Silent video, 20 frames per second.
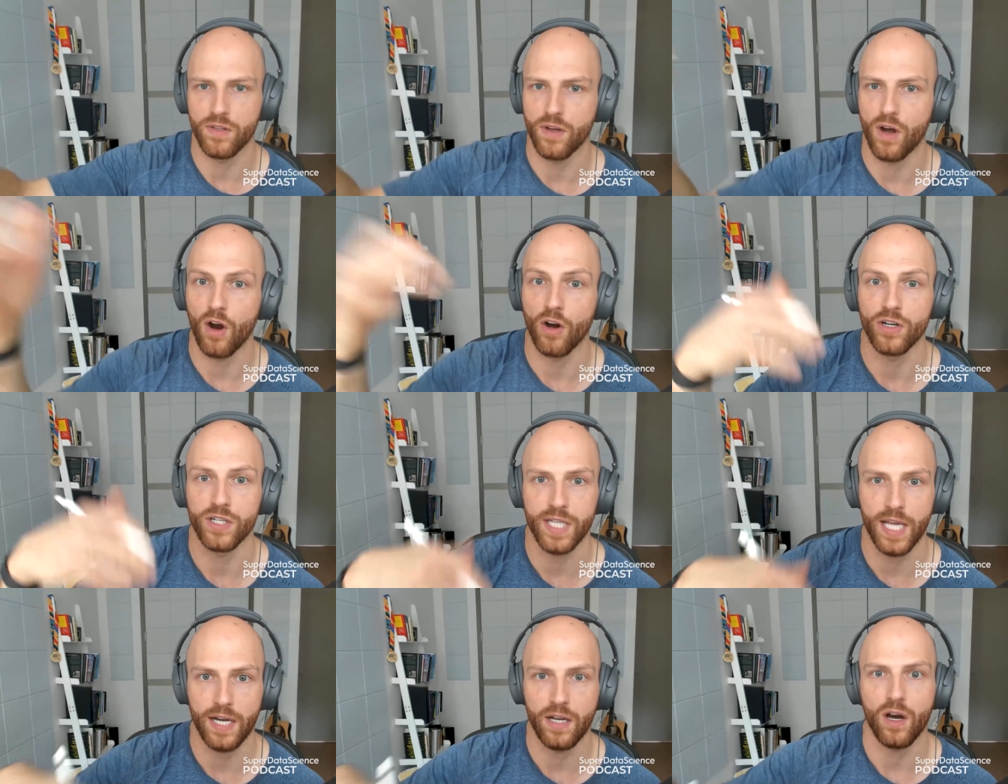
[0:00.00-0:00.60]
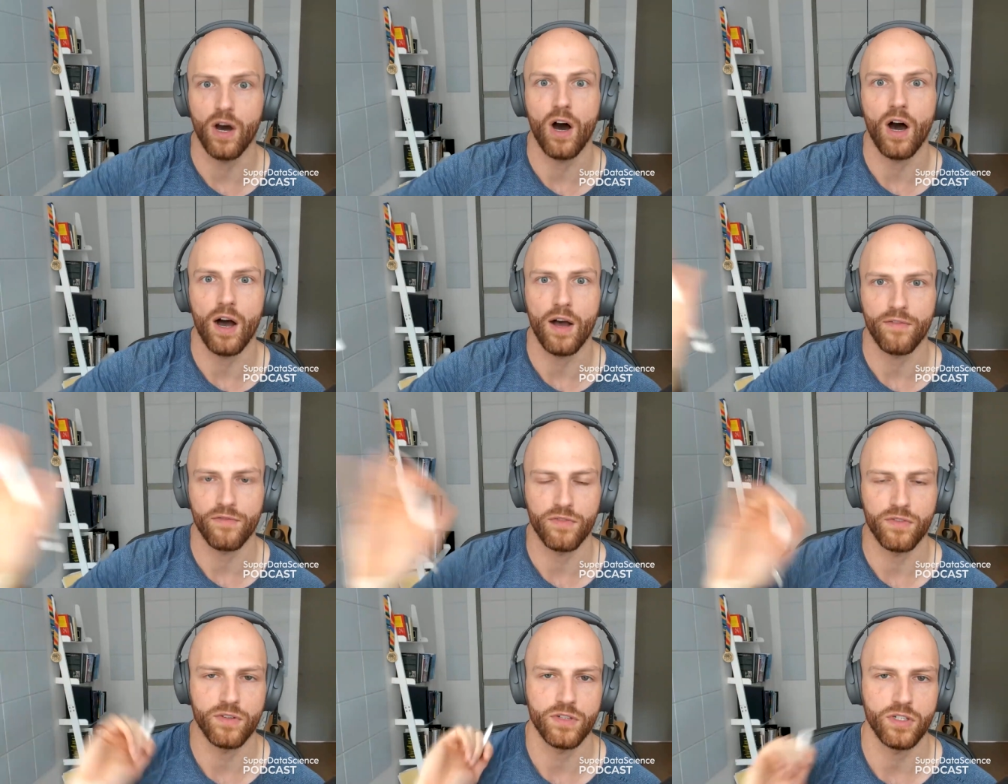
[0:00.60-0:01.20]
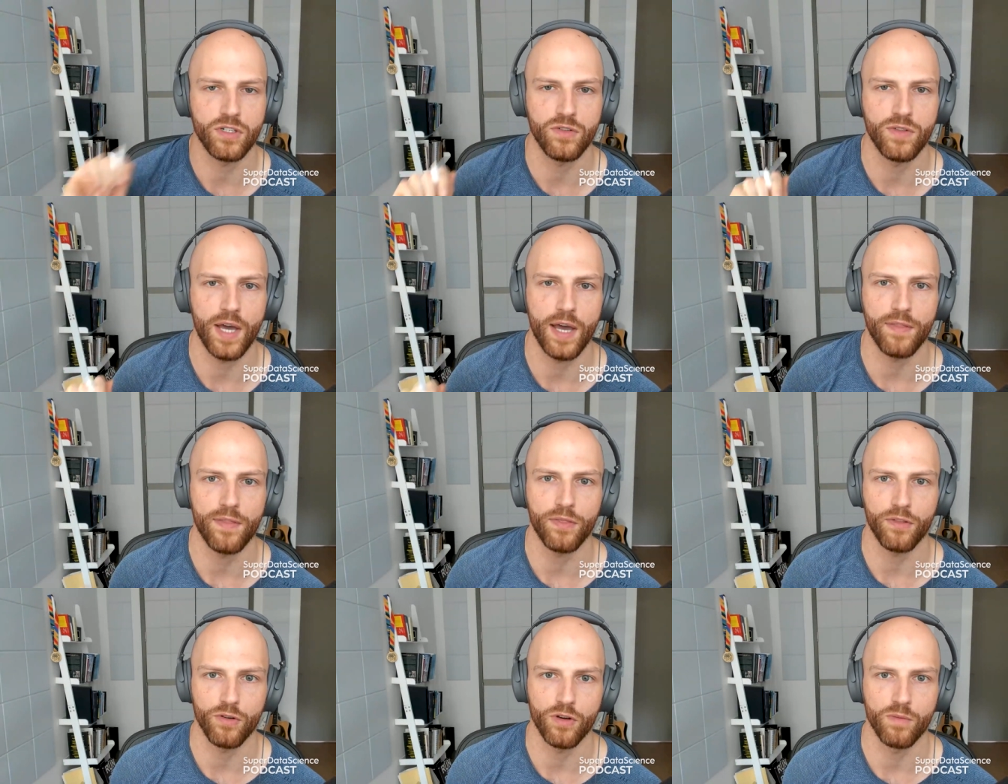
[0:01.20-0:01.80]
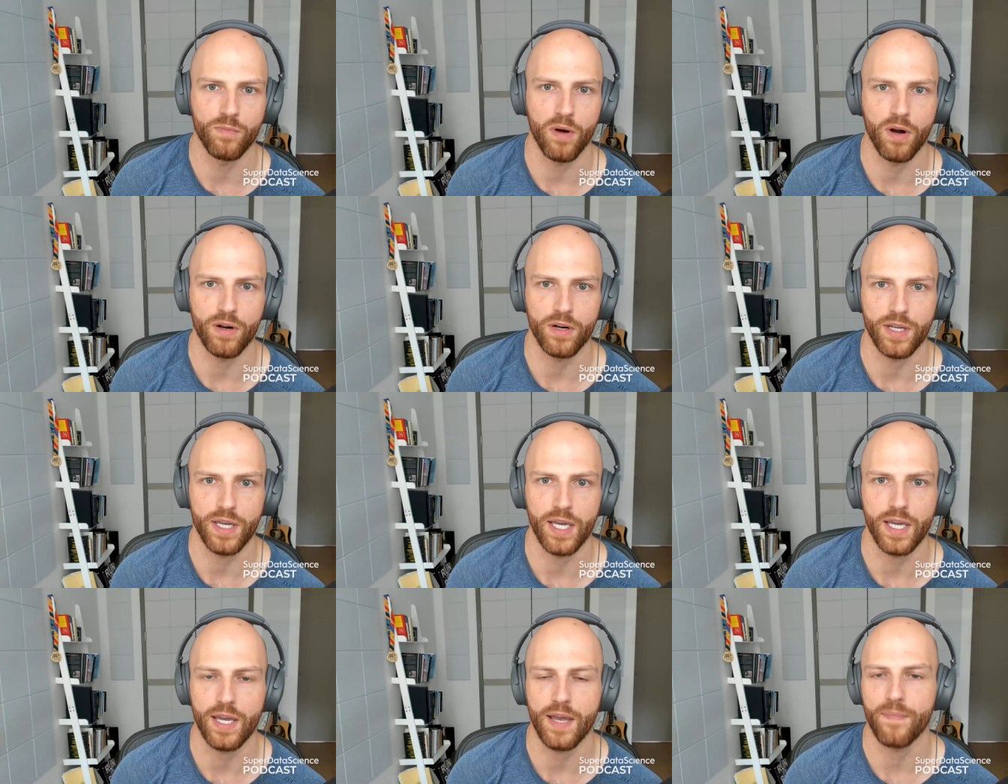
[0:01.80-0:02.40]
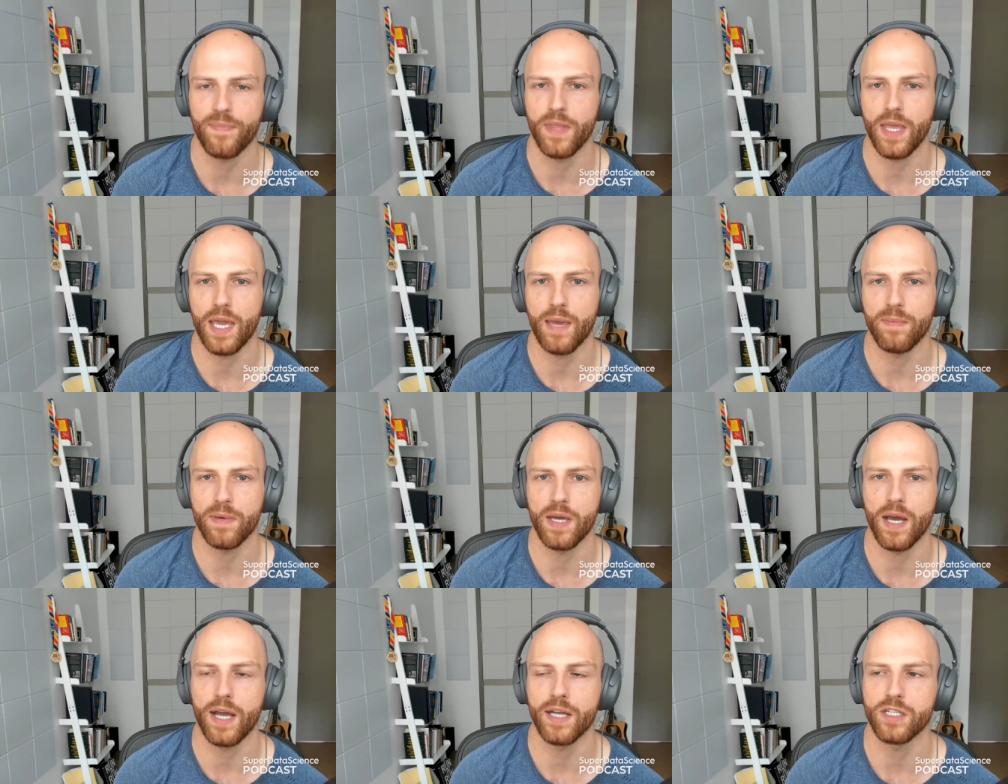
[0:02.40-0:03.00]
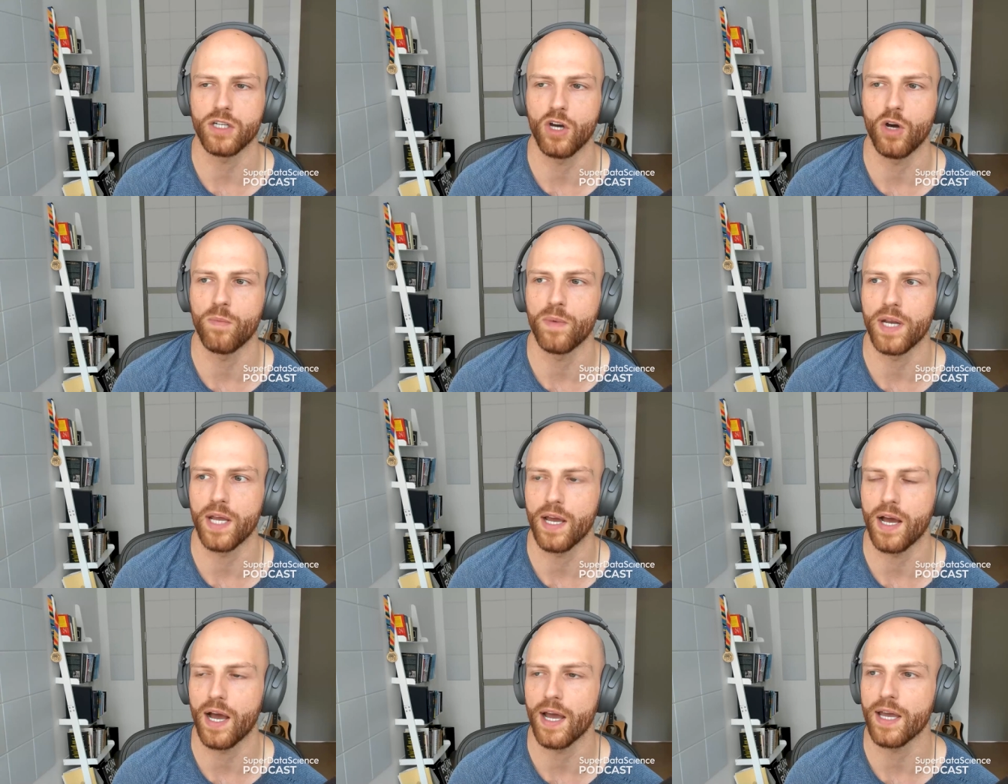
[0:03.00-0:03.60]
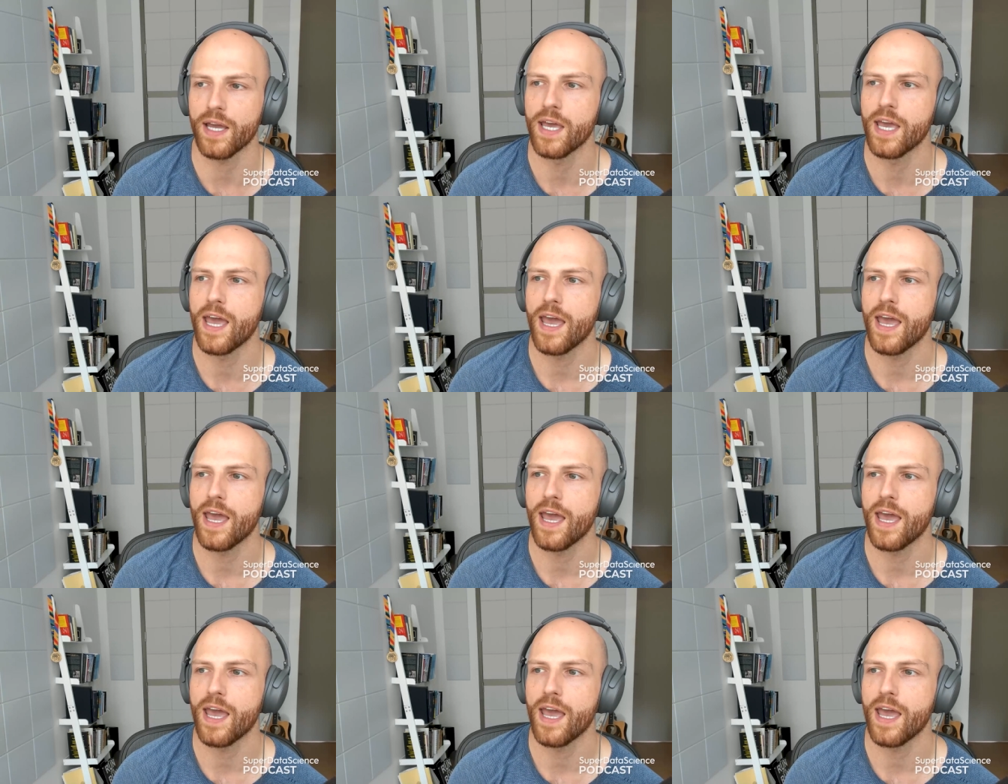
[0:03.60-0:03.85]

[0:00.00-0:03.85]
our data off to that third-party API to OpenAI,